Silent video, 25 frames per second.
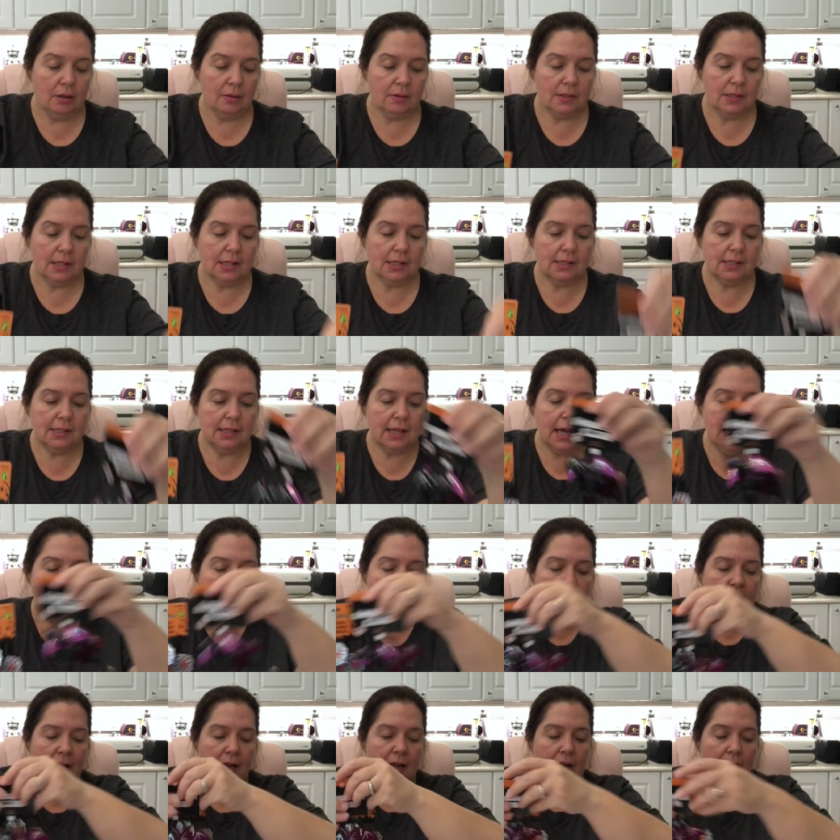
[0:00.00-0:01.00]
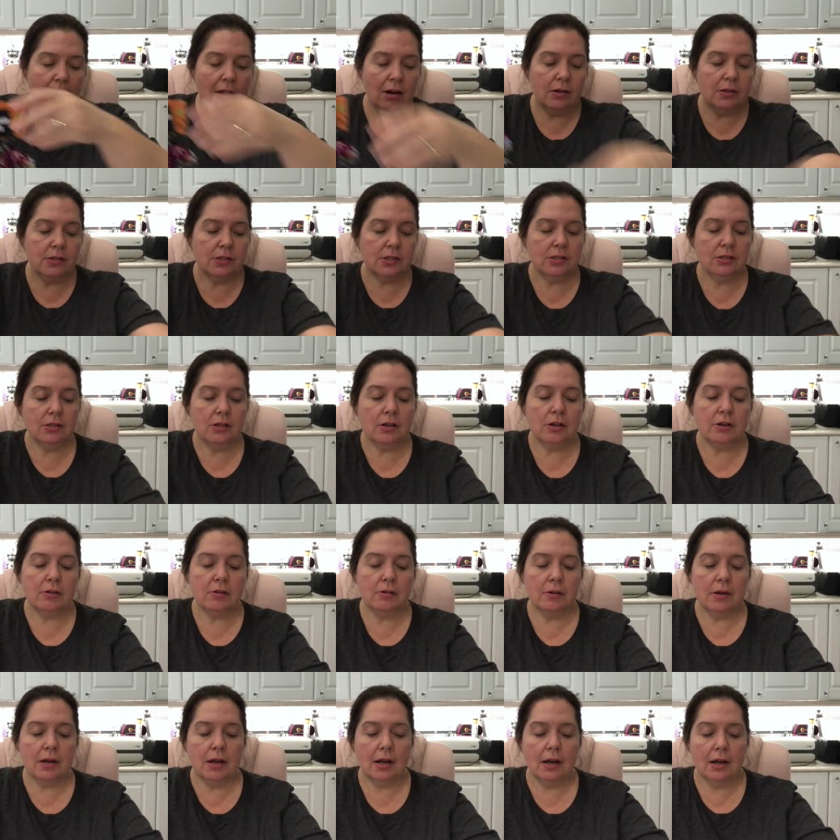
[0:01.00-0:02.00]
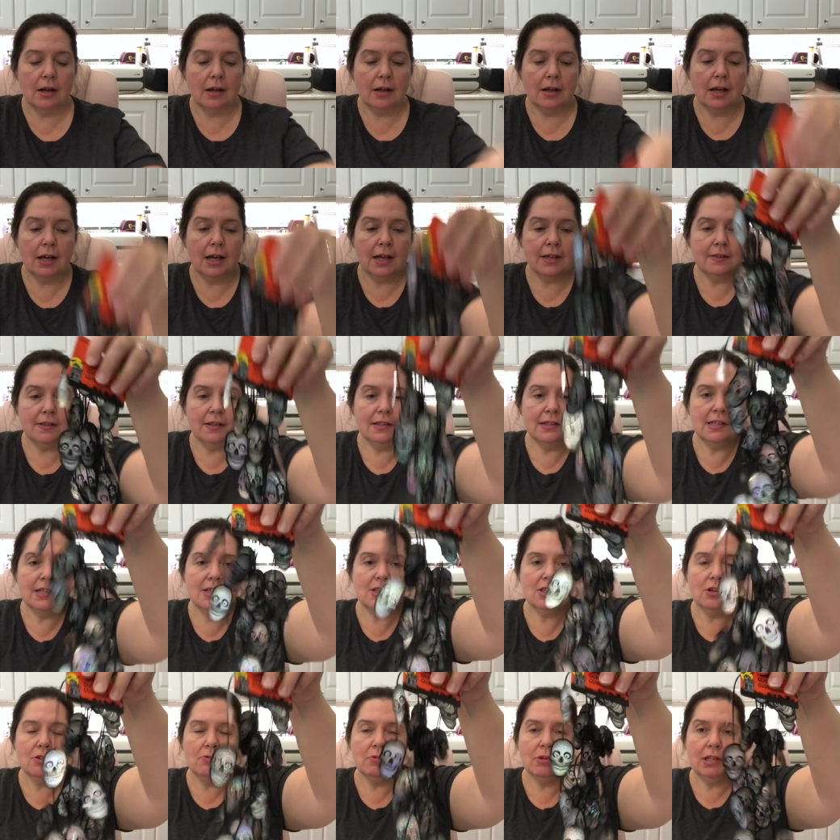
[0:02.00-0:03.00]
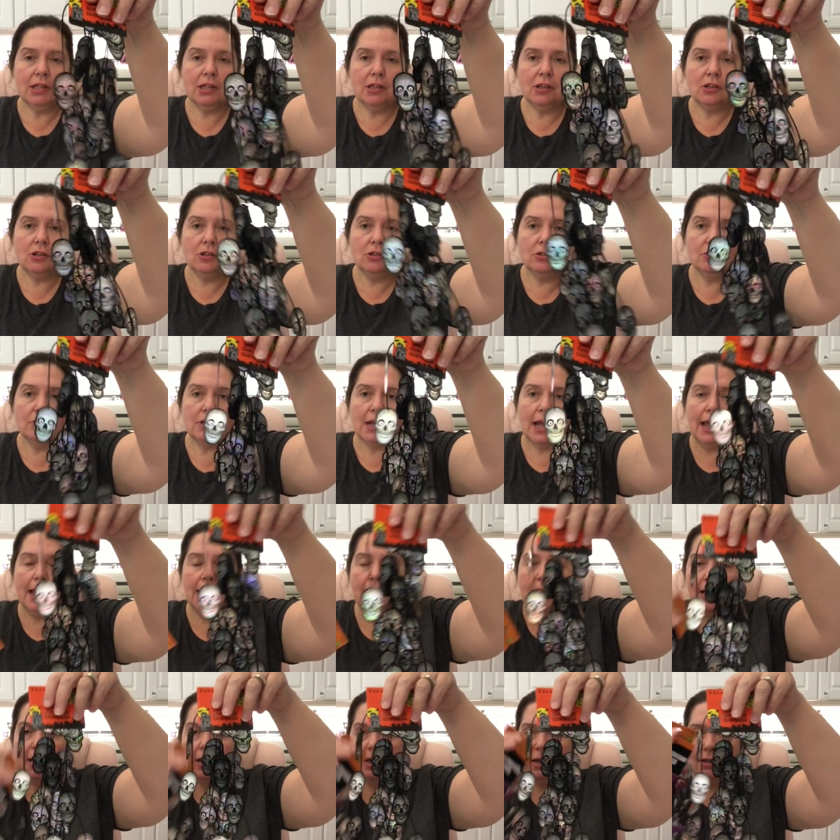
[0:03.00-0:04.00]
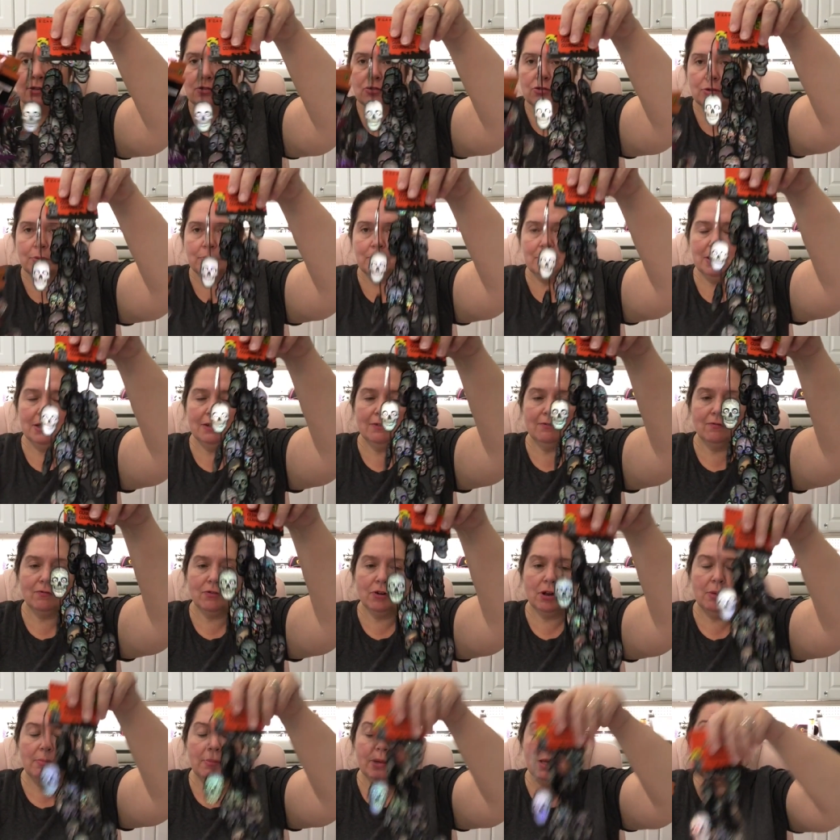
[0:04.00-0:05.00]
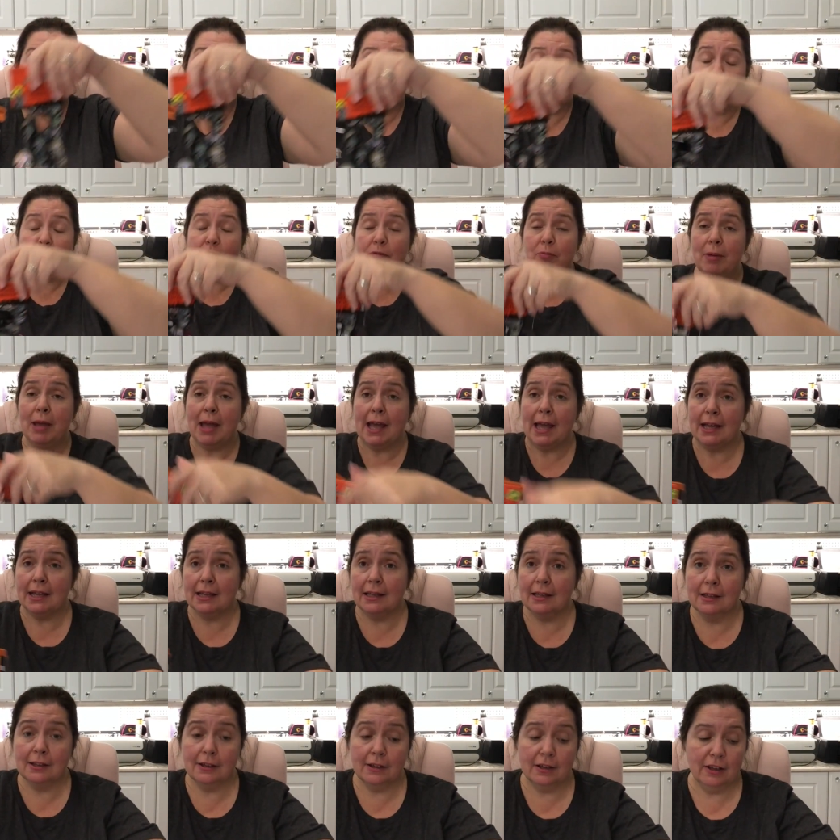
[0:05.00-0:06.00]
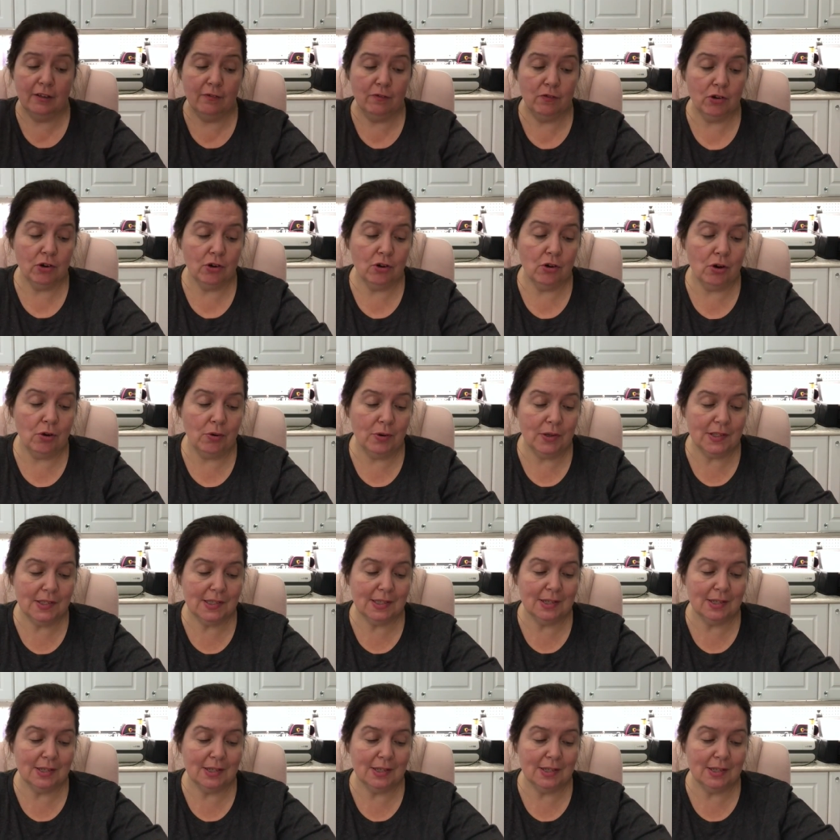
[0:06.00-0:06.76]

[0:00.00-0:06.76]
Besides that, also, I think these are really cute hanging, dripping from a gift bag if you're going